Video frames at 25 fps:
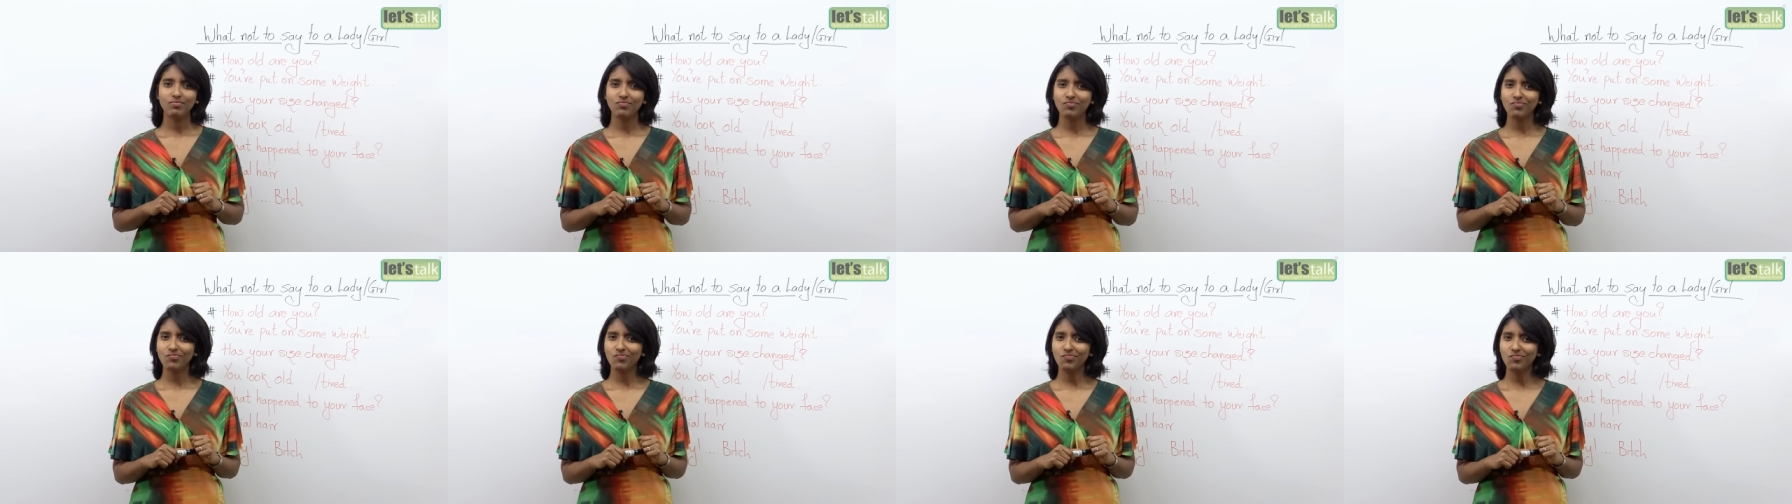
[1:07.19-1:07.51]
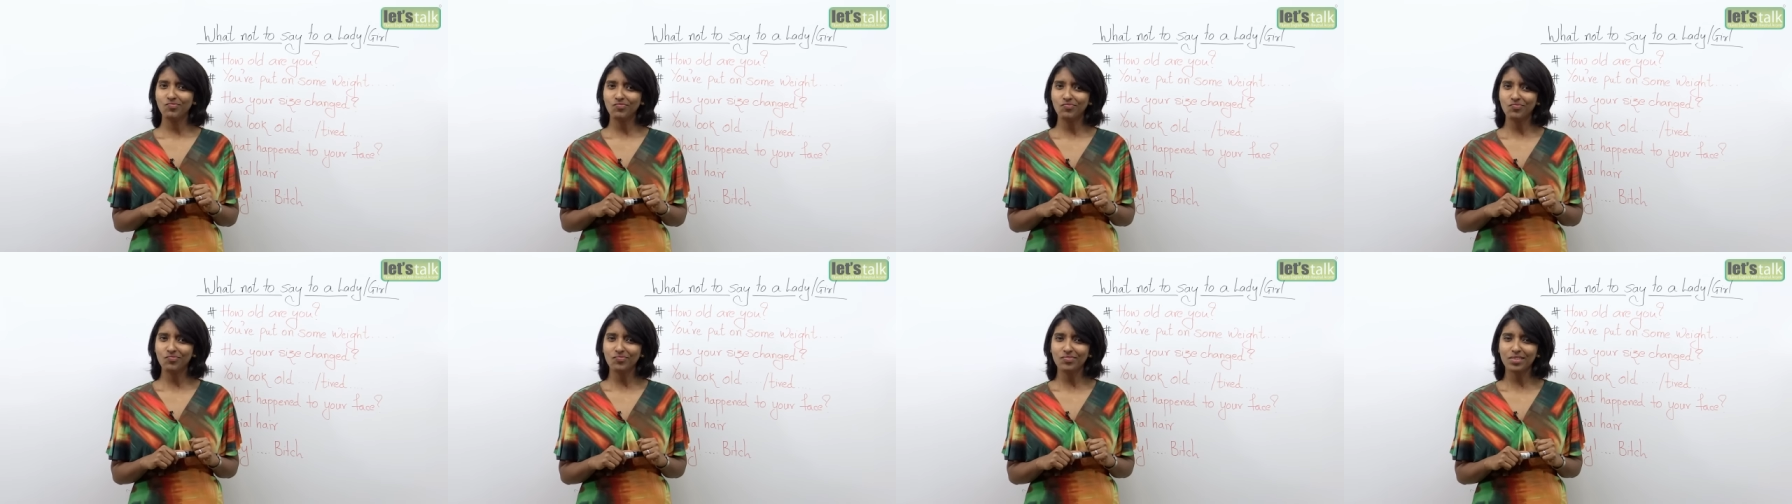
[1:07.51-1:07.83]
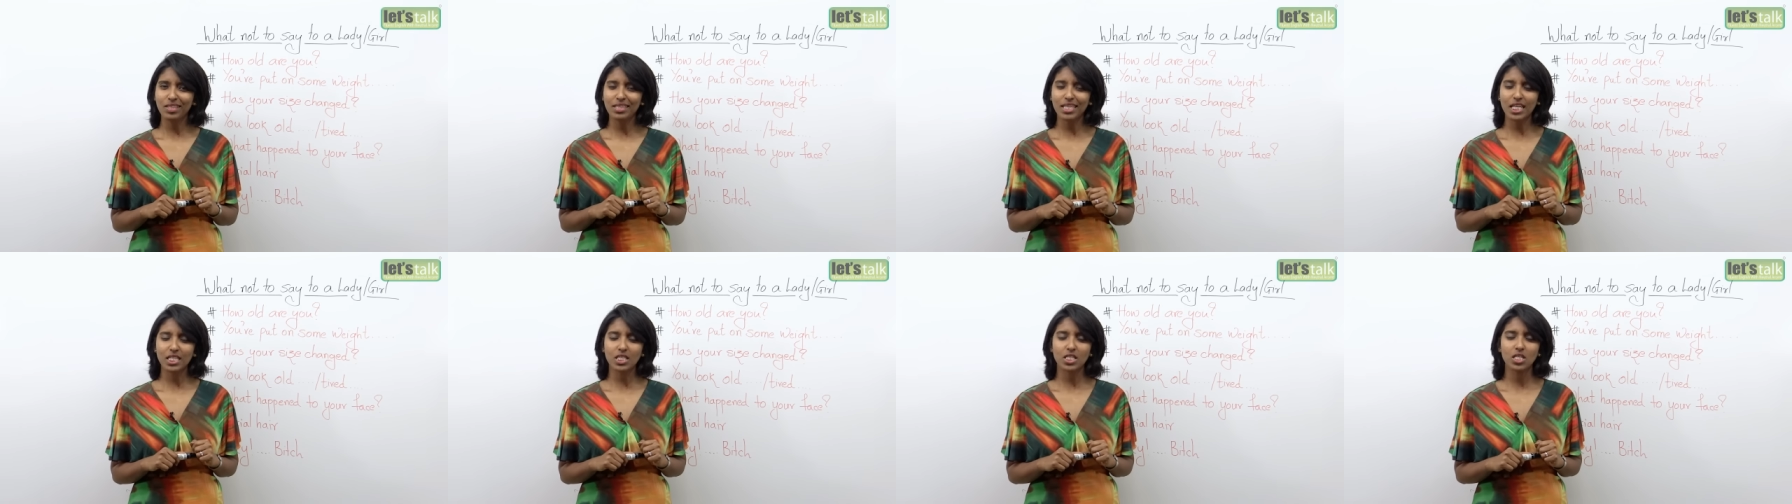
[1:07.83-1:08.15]

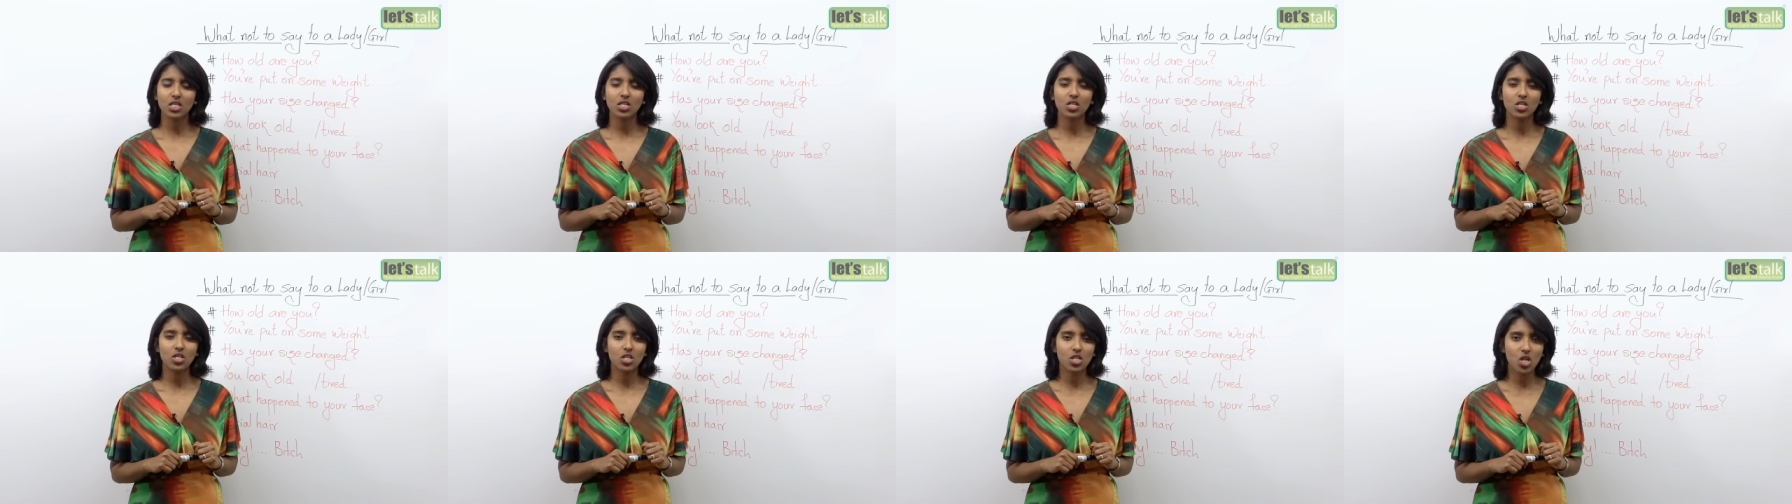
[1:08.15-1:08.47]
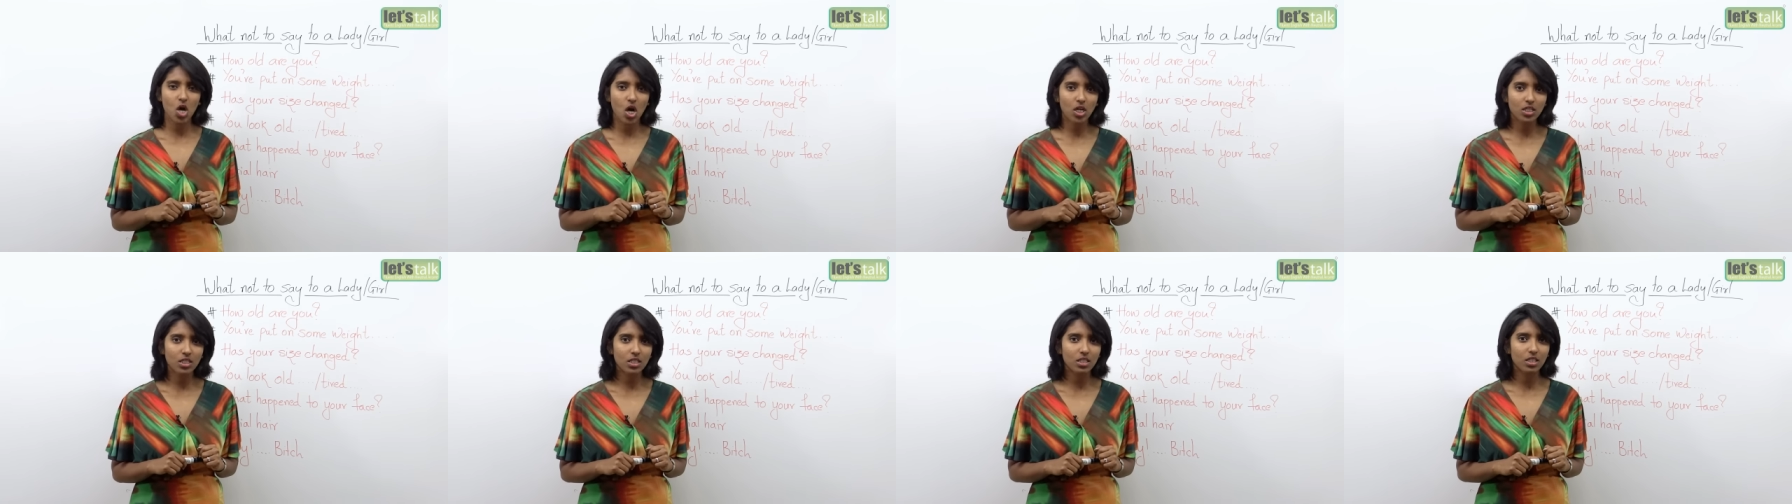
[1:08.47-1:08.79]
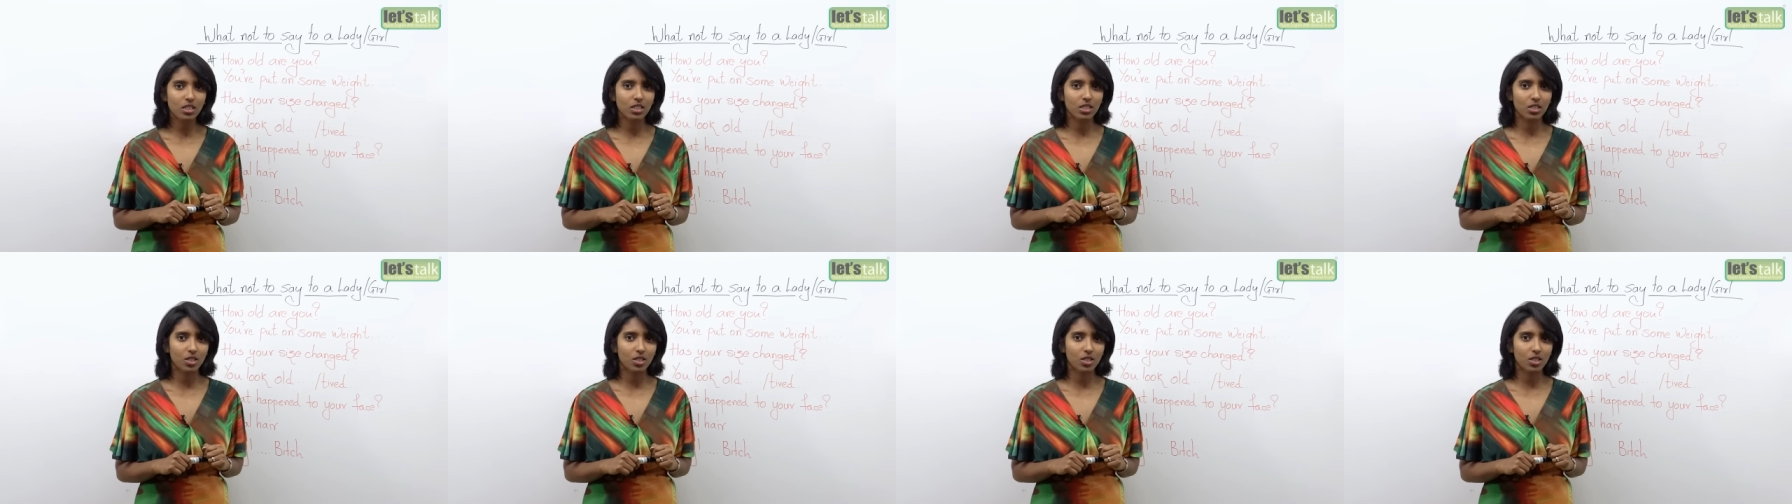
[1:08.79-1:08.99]
That's not a